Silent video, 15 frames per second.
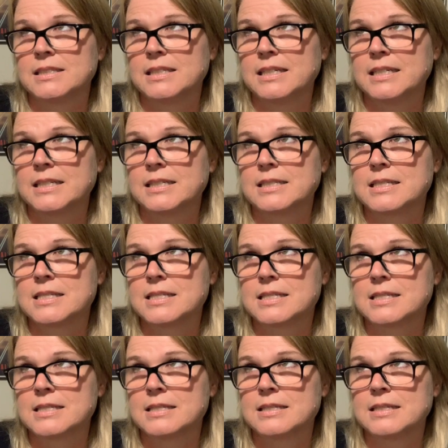
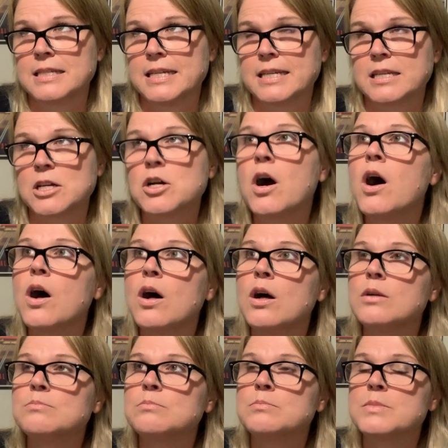it's, it
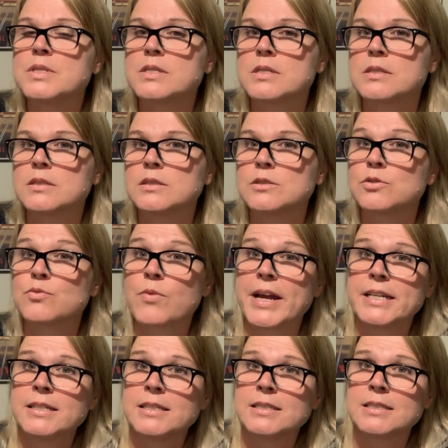calms
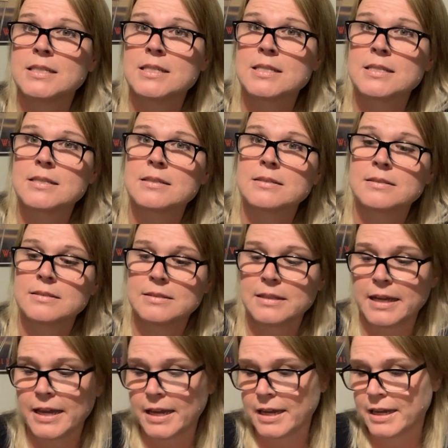redness
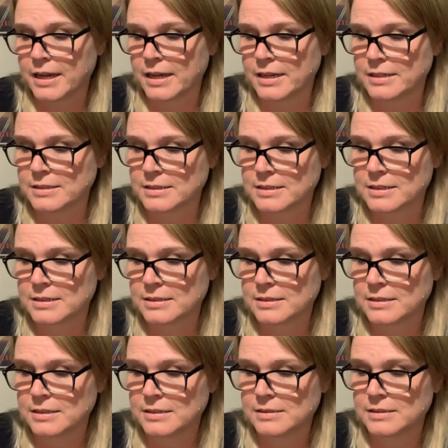and
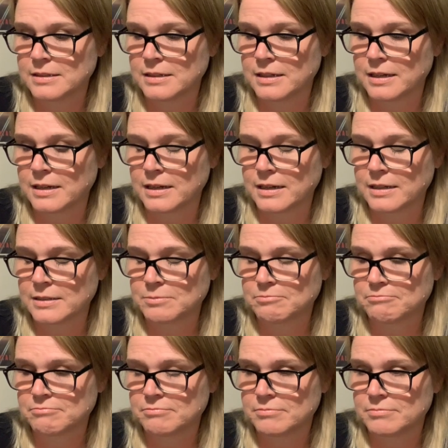uh,
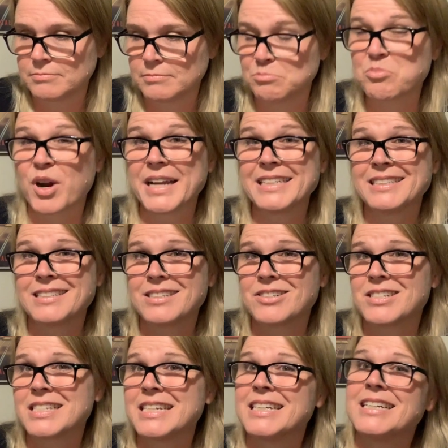brightens
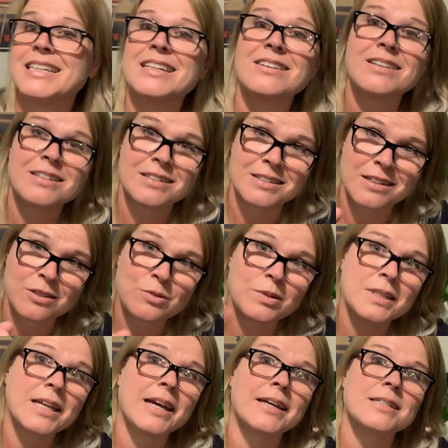your skin. It, another
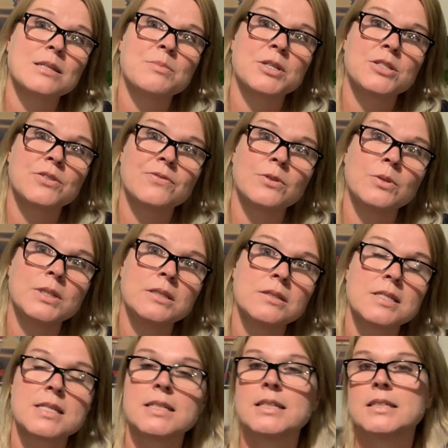one that has a bunch of
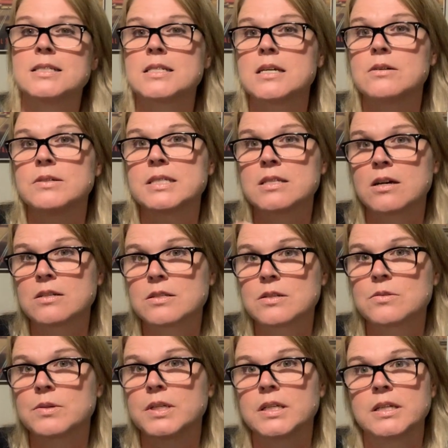oils in it. So it's
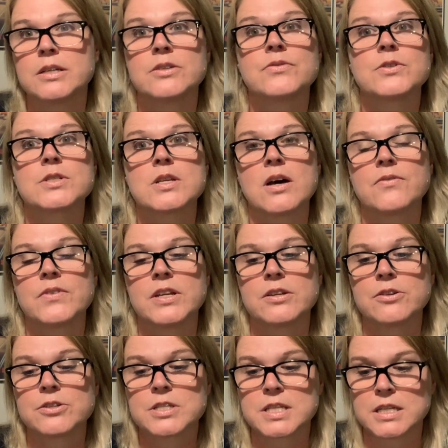also really good for softening
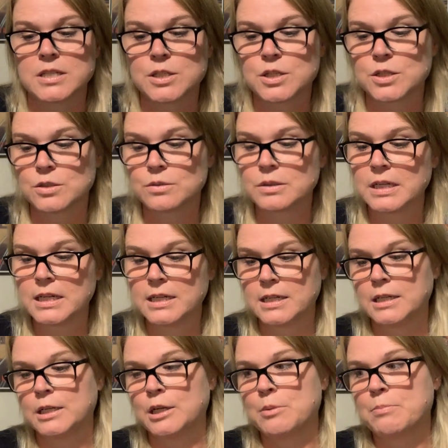your skin too.
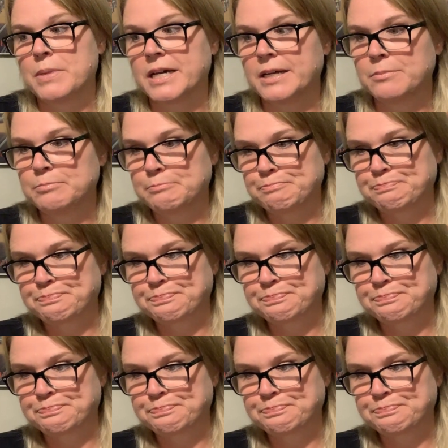But